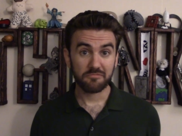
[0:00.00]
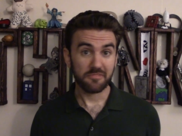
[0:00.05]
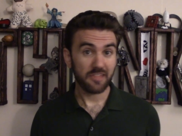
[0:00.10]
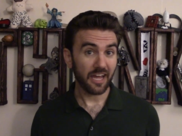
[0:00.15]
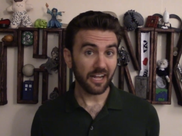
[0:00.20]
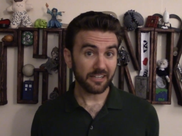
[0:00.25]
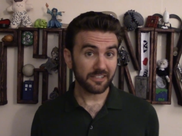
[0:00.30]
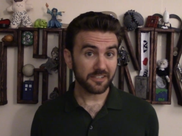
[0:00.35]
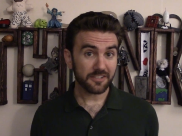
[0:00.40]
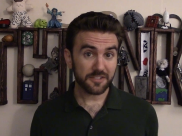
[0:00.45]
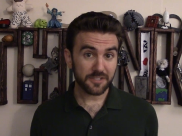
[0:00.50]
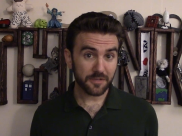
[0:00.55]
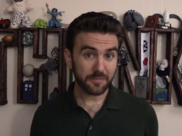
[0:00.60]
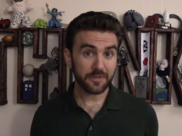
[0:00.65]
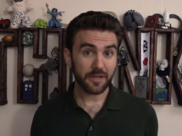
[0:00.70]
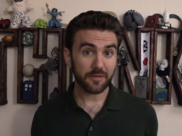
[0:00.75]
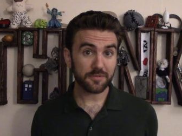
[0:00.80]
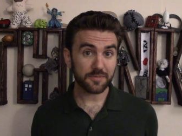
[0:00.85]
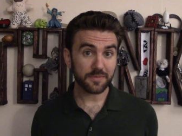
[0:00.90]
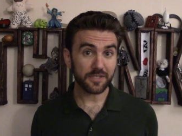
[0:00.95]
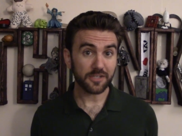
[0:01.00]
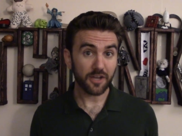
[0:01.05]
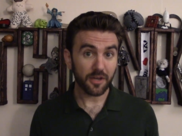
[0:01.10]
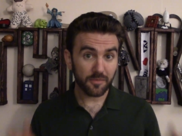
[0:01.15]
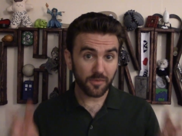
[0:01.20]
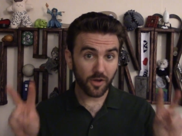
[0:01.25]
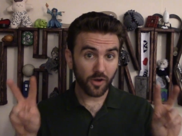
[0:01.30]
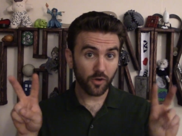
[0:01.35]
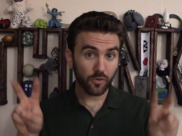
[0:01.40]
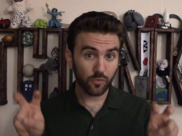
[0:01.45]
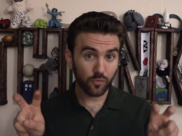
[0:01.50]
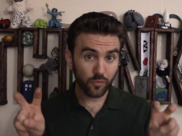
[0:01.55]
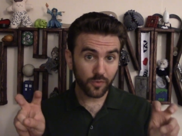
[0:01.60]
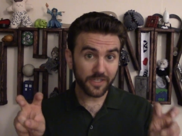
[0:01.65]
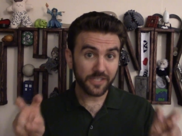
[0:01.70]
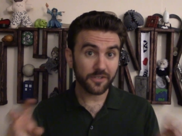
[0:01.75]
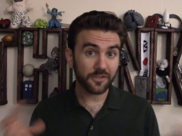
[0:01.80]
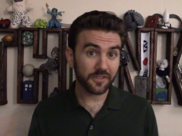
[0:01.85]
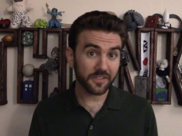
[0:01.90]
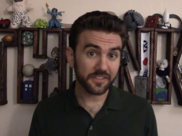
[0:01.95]
that can sometimes become a
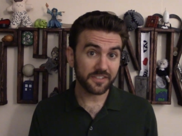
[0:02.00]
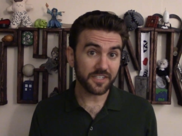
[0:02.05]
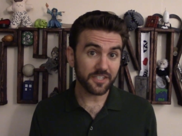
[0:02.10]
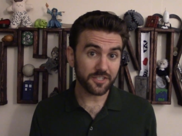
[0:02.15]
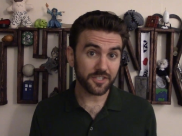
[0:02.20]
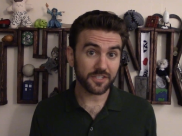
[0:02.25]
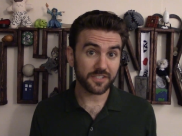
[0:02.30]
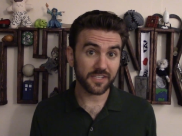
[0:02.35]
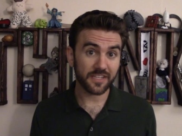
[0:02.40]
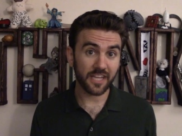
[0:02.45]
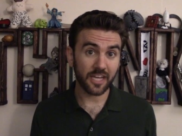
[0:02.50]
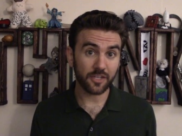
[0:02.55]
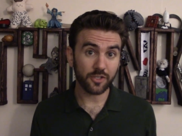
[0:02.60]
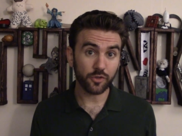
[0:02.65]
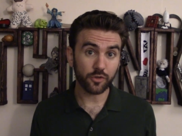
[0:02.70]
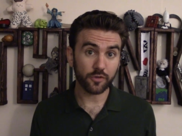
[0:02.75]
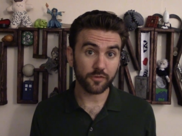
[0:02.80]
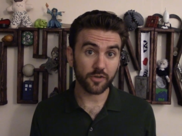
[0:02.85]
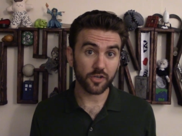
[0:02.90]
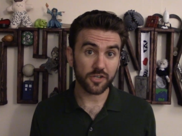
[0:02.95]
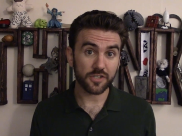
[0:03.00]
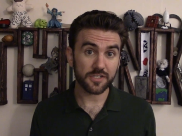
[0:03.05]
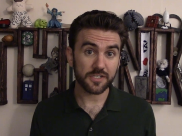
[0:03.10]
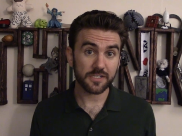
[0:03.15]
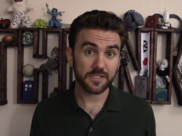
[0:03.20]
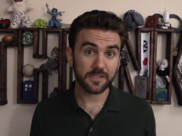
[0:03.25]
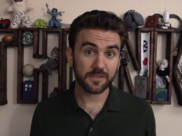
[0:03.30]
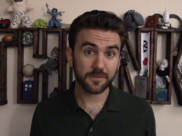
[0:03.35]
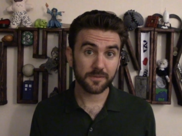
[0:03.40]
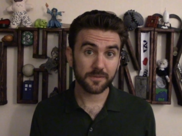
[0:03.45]
real addition to that universe.